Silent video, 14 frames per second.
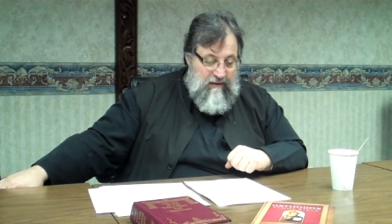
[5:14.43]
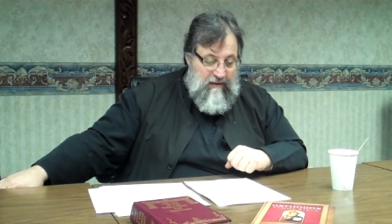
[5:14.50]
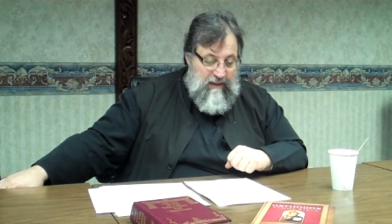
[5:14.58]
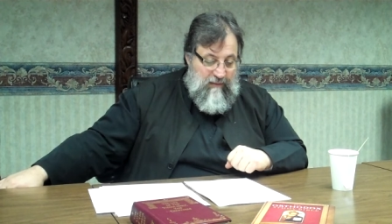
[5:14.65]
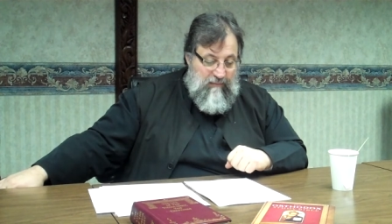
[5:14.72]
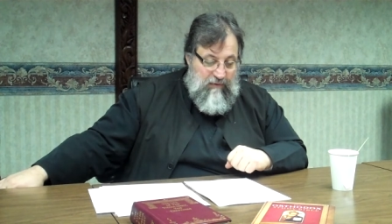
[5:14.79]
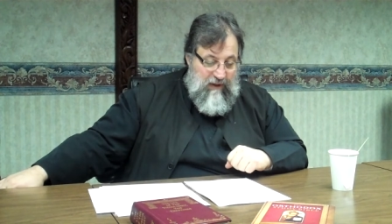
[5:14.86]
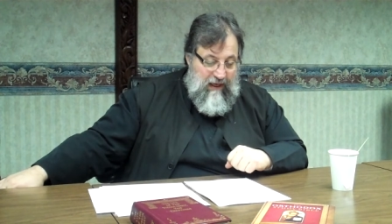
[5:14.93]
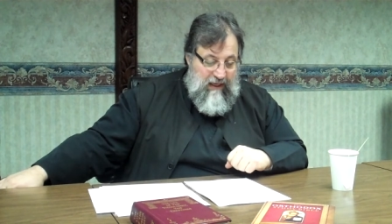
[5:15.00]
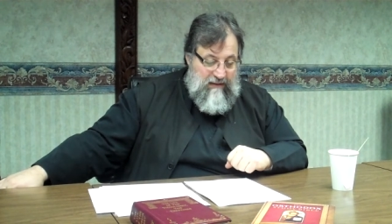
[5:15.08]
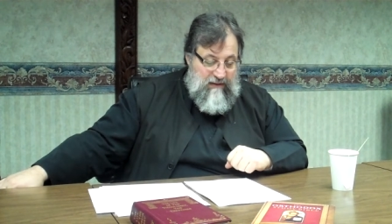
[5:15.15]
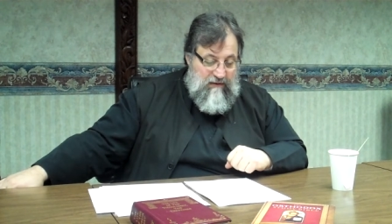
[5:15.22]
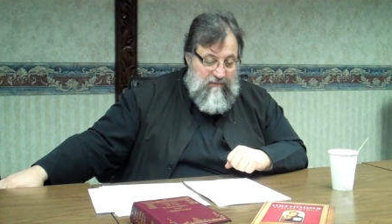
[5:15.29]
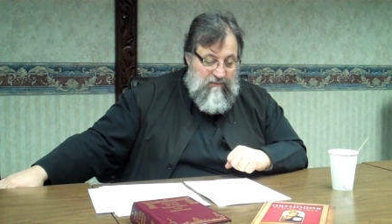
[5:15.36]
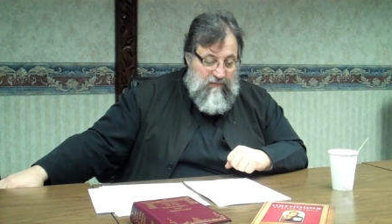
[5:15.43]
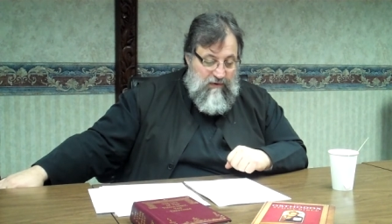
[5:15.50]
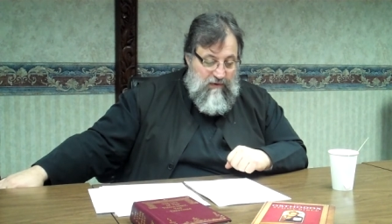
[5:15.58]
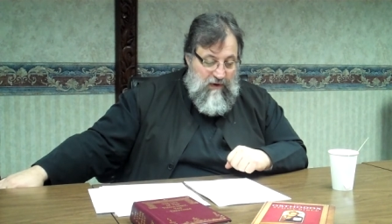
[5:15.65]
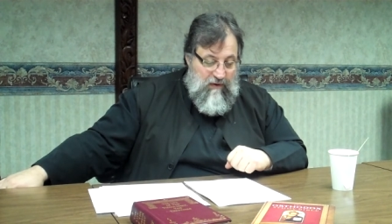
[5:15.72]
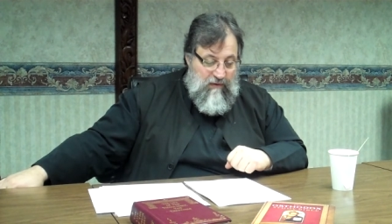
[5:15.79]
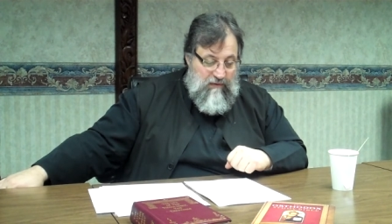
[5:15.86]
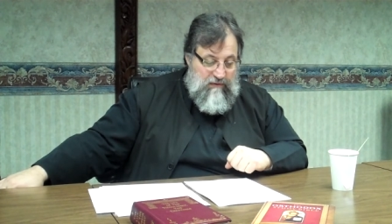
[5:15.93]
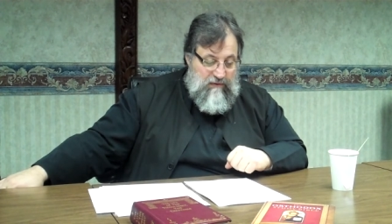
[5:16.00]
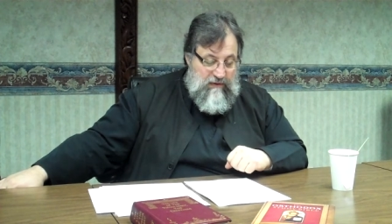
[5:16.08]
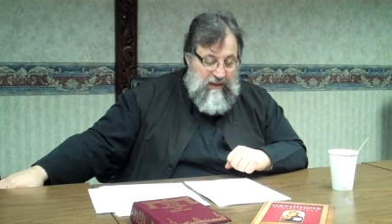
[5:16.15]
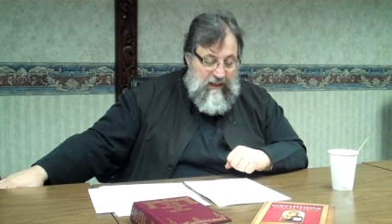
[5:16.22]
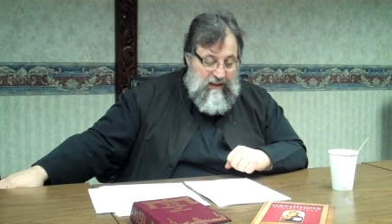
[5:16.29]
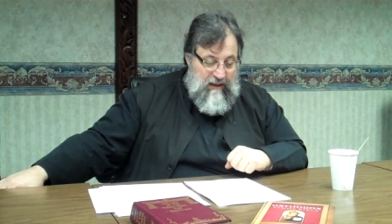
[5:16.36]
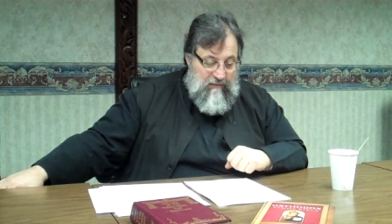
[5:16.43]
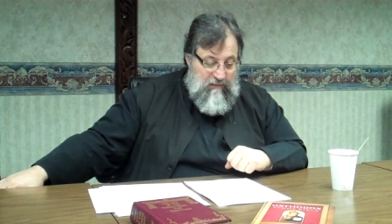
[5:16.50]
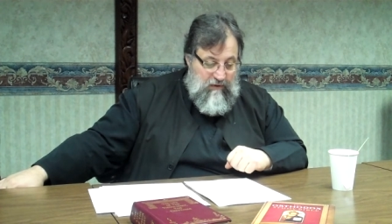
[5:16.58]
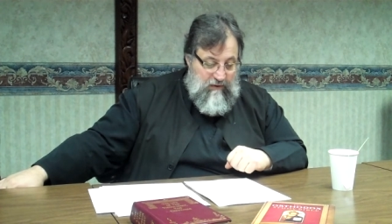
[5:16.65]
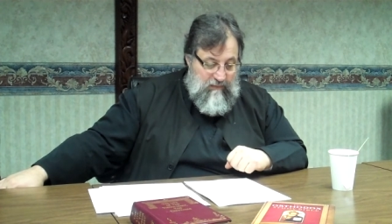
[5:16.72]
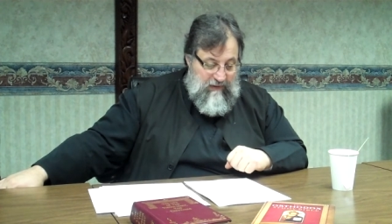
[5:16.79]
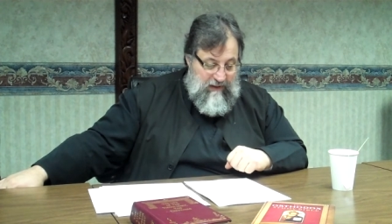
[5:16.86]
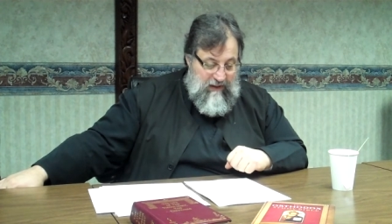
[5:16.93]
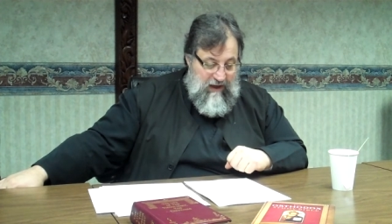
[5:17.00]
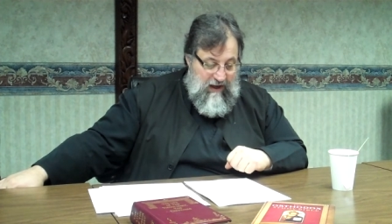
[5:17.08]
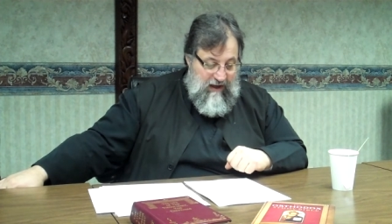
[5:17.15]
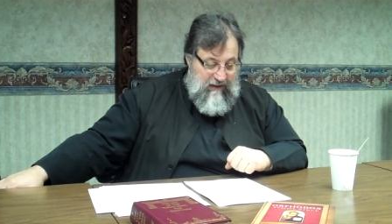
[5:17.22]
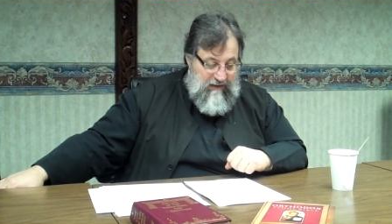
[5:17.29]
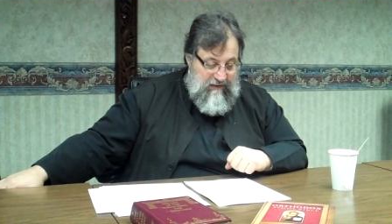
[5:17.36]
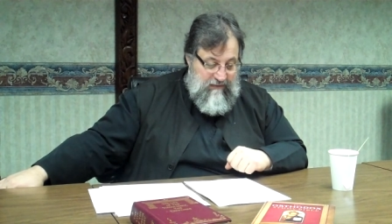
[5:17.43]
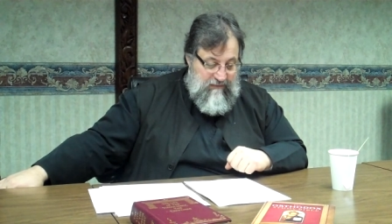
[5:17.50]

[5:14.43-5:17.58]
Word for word: the place for those in communion with God.